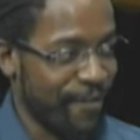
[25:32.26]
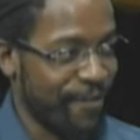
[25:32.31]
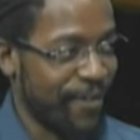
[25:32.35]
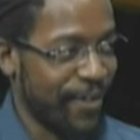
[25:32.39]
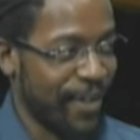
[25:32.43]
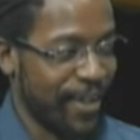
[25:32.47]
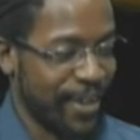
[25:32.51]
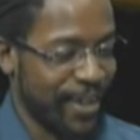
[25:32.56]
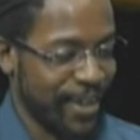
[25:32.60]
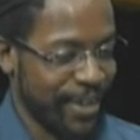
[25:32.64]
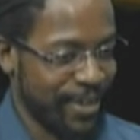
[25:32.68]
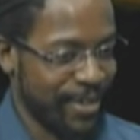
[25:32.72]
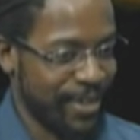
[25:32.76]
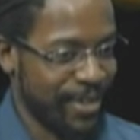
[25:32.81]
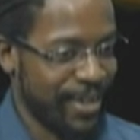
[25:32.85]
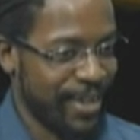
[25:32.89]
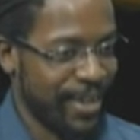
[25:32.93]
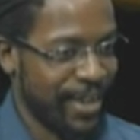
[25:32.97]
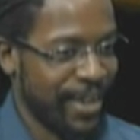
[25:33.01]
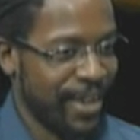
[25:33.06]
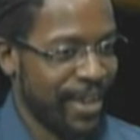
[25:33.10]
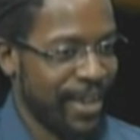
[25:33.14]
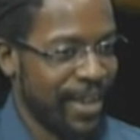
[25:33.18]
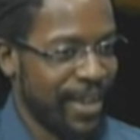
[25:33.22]
fun,
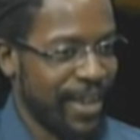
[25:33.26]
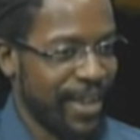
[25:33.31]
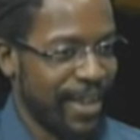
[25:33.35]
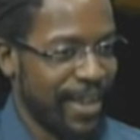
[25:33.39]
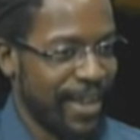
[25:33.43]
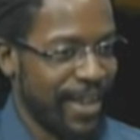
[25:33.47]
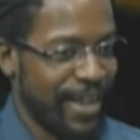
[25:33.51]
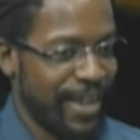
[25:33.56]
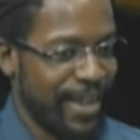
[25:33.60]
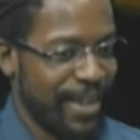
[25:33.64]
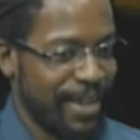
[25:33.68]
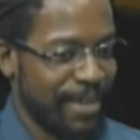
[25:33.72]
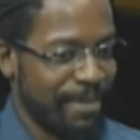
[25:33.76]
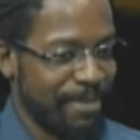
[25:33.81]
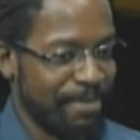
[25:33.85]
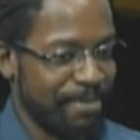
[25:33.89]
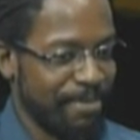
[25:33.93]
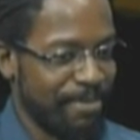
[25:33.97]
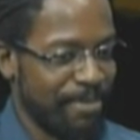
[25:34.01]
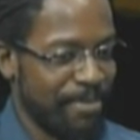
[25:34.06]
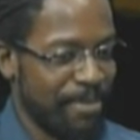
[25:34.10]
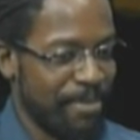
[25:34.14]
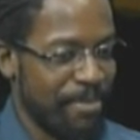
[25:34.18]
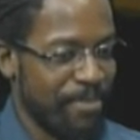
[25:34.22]
um,
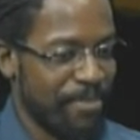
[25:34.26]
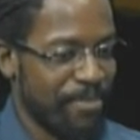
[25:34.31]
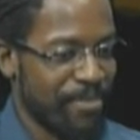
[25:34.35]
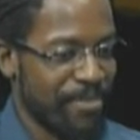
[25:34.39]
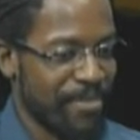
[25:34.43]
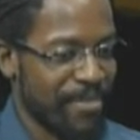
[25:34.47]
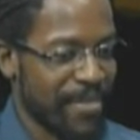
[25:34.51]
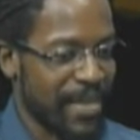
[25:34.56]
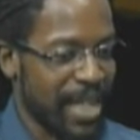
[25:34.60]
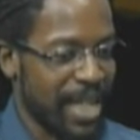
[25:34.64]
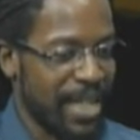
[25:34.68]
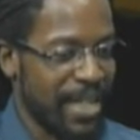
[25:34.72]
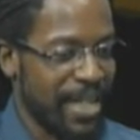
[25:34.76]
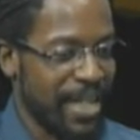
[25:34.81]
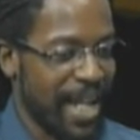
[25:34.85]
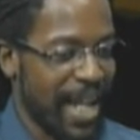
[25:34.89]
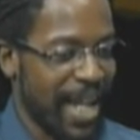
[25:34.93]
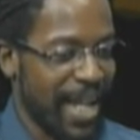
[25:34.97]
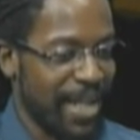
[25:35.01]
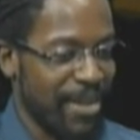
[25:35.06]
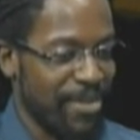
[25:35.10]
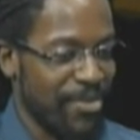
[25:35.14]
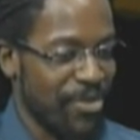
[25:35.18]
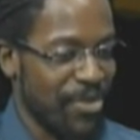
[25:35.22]

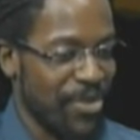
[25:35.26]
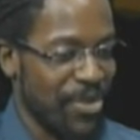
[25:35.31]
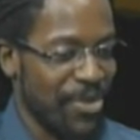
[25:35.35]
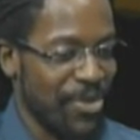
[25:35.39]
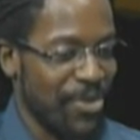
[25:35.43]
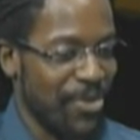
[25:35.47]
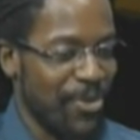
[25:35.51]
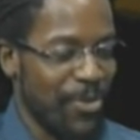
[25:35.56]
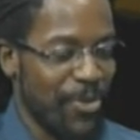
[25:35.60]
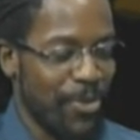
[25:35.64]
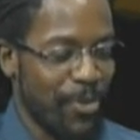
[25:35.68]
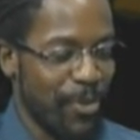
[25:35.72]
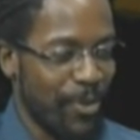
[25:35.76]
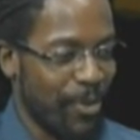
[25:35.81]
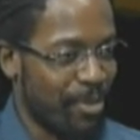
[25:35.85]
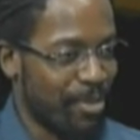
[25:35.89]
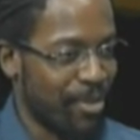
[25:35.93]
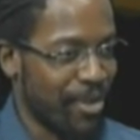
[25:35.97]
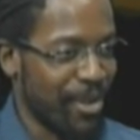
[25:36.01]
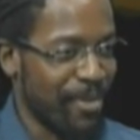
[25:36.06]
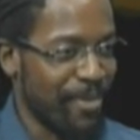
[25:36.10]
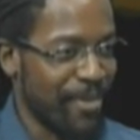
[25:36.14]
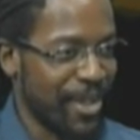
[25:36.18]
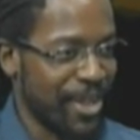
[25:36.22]
and you will
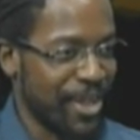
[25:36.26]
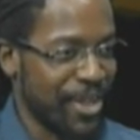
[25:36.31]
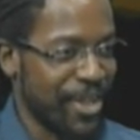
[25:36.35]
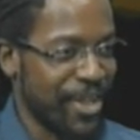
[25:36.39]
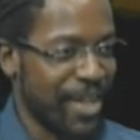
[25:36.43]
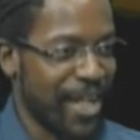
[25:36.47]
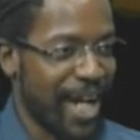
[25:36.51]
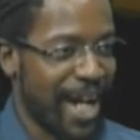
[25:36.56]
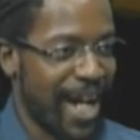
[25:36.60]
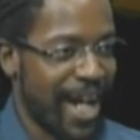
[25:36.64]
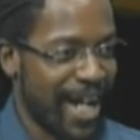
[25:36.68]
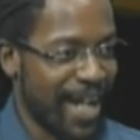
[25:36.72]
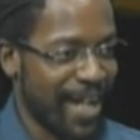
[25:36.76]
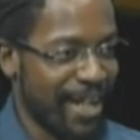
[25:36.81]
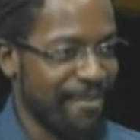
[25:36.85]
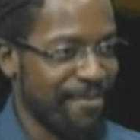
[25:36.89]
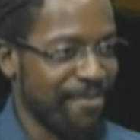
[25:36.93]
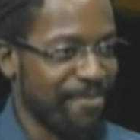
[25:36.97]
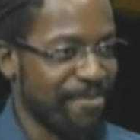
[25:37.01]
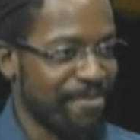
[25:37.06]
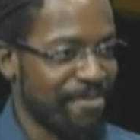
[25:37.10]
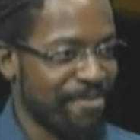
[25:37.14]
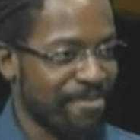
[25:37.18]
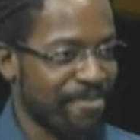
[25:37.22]
pretty much not
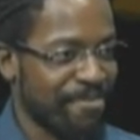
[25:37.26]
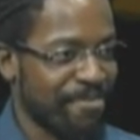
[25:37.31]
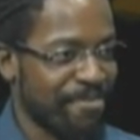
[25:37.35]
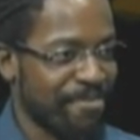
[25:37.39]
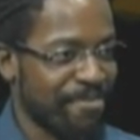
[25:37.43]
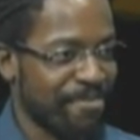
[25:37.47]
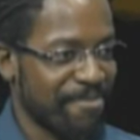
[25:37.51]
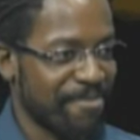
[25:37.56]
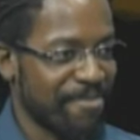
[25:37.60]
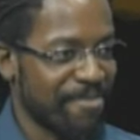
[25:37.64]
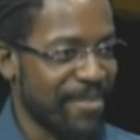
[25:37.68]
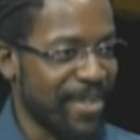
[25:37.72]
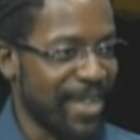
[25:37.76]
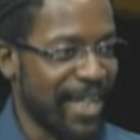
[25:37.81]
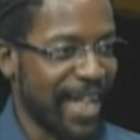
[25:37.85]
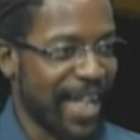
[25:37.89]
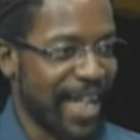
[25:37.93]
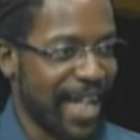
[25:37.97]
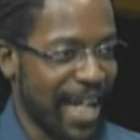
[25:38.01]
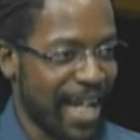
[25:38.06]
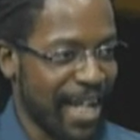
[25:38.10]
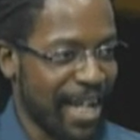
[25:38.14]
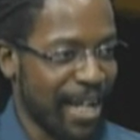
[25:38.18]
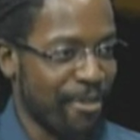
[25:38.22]

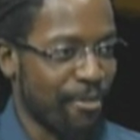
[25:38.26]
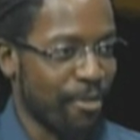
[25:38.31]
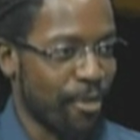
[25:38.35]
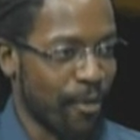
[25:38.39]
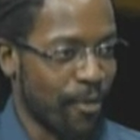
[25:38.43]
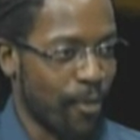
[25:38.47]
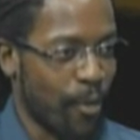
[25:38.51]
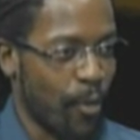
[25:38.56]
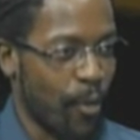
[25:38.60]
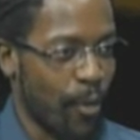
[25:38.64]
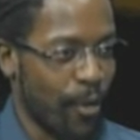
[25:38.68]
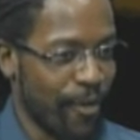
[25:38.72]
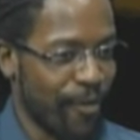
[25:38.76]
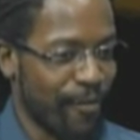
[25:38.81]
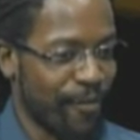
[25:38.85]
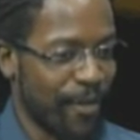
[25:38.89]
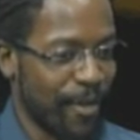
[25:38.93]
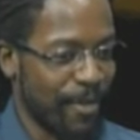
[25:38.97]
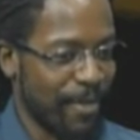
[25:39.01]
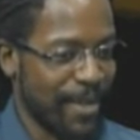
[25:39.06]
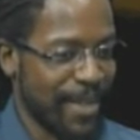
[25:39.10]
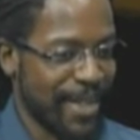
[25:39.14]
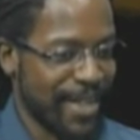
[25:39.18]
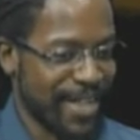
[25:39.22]
get any reward
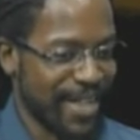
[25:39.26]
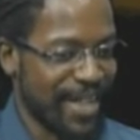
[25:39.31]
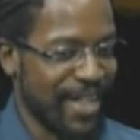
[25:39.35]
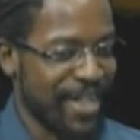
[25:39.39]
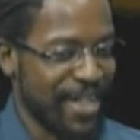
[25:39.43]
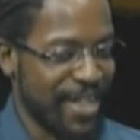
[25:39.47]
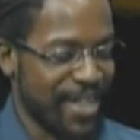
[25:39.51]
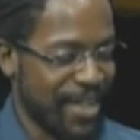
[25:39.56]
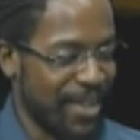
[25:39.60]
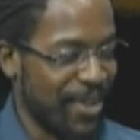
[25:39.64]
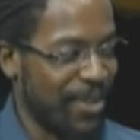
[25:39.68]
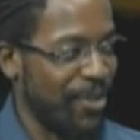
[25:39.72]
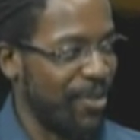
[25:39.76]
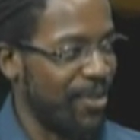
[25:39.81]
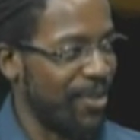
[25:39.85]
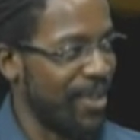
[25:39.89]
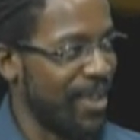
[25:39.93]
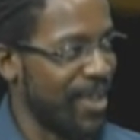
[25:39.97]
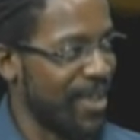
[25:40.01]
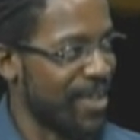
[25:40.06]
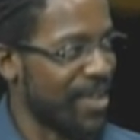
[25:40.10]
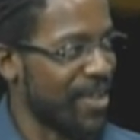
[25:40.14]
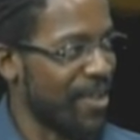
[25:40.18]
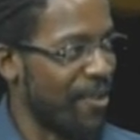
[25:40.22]
from this until
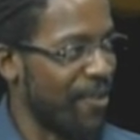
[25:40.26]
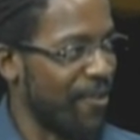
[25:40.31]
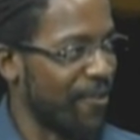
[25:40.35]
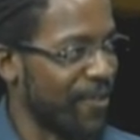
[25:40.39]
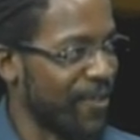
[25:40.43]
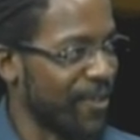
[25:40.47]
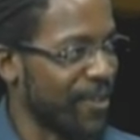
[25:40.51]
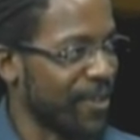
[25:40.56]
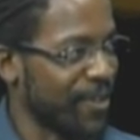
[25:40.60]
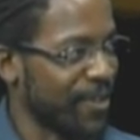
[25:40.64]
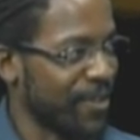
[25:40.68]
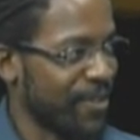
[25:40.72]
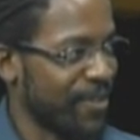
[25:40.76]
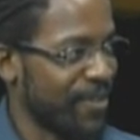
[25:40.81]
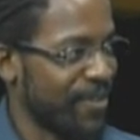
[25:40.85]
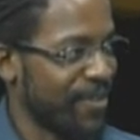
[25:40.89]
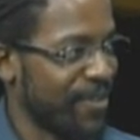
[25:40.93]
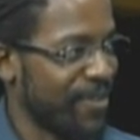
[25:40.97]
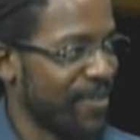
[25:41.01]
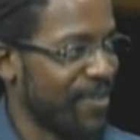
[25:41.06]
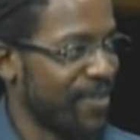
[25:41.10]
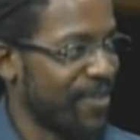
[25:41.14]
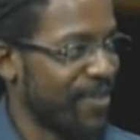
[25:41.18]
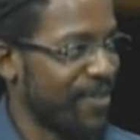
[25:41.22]
it's over.
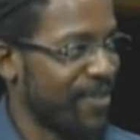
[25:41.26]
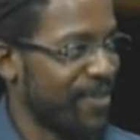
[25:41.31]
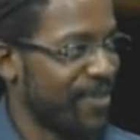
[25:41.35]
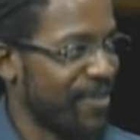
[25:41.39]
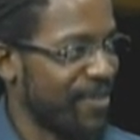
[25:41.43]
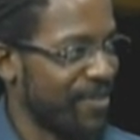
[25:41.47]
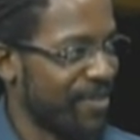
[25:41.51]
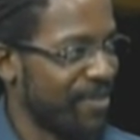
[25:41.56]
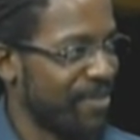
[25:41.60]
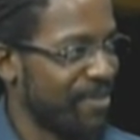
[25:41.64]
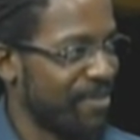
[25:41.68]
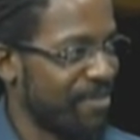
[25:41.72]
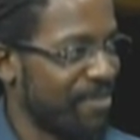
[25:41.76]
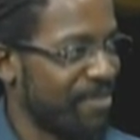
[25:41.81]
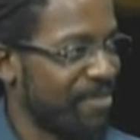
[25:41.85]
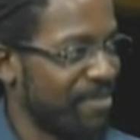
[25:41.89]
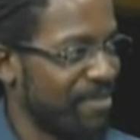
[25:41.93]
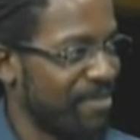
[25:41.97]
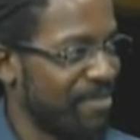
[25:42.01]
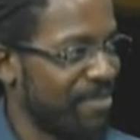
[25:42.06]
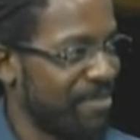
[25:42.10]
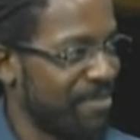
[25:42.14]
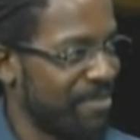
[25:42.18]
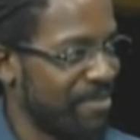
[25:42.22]
Okay,
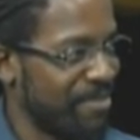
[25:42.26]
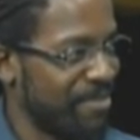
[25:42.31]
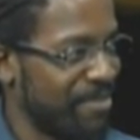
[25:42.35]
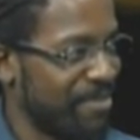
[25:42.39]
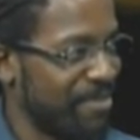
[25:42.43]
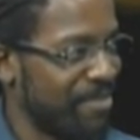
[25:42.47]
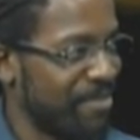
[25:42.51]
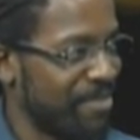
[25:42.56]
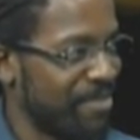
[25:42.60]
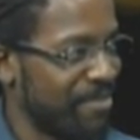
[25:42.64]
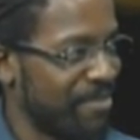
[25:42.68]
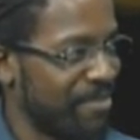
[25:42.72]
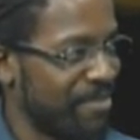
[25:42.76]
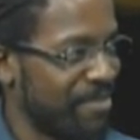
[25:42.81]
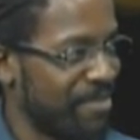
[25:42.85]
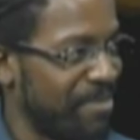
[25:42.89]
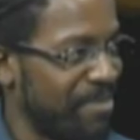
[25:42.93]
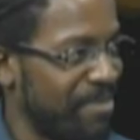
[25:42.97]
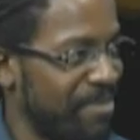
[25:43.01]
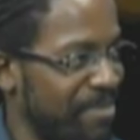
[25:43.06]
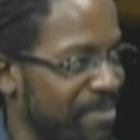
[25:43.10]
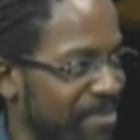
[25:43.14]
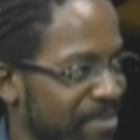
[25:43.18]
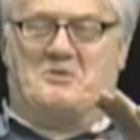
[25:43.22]
so
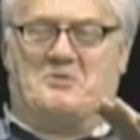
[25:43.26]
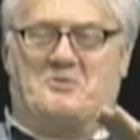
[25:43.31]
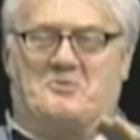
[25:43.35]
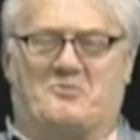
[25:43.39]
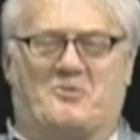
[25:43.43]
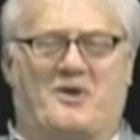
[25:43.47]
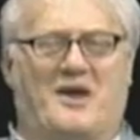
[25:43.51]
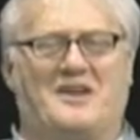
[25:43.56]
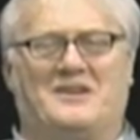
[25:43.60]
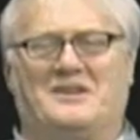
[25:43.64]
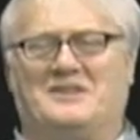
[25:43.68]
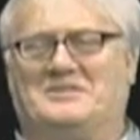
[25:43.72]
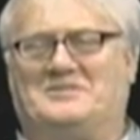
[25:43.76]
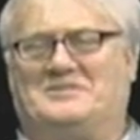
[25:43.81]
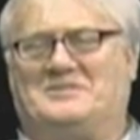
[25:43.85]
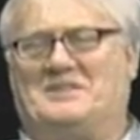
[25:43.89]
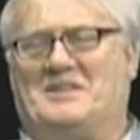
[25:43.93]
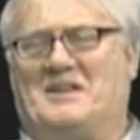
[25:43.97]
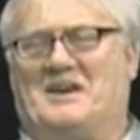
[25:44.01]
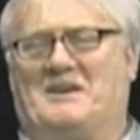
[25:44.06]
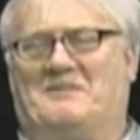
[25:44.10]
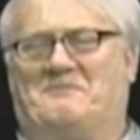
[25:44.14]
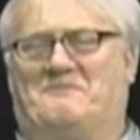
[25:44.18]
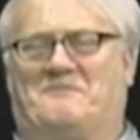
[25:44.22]
writing's
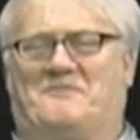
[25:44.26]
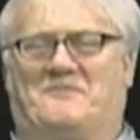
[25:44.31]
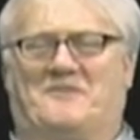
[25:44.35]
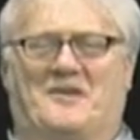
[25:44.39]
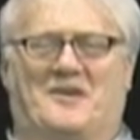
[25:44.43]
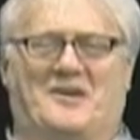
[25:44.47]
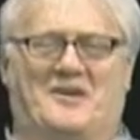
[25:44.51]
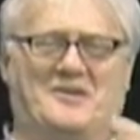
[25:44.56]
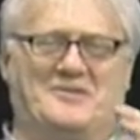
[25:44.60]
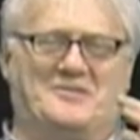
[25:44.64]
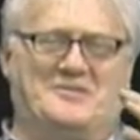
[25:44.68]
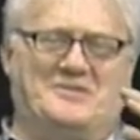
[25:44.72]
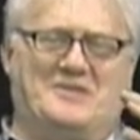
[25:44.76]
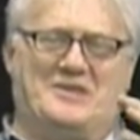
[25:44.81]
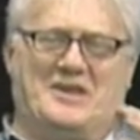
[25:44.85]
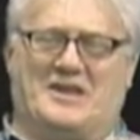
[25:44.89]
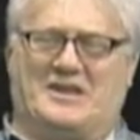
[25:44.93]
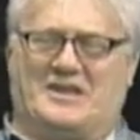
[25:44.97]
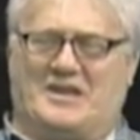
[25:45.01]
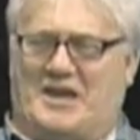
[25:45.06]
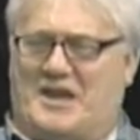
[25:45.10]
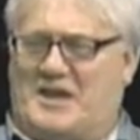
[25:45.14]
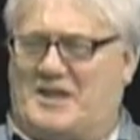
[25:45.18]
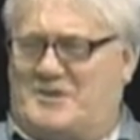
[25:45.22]
not fun. You
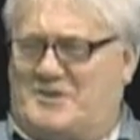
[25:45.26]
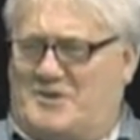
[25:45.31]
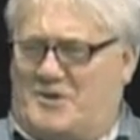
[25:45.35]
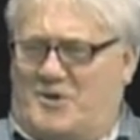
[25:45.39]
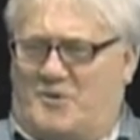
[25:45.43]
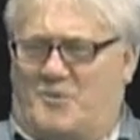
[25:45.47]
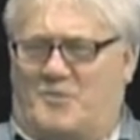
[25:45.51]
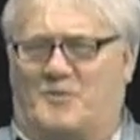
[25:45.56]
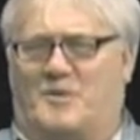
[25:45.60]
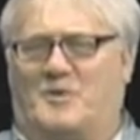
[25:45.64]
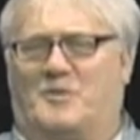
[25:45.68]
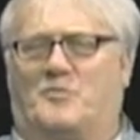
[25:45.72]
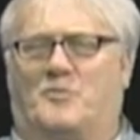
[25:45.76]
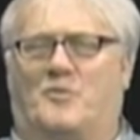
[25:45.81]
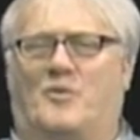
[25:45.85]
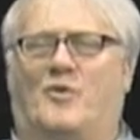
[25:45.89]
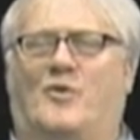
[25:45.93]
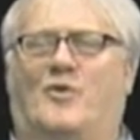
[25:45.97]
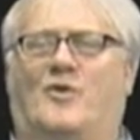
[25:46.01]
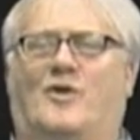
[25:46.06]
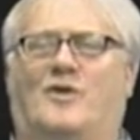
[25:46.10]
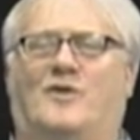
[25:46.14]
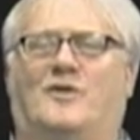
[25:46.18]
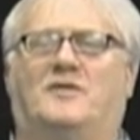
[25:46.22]
get no
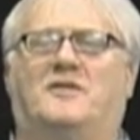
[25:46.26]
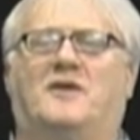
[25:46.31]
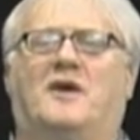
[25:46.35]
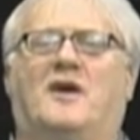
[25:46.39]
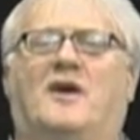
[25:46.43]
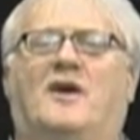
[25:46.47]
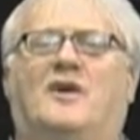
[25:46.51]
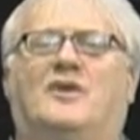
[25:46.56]
reward.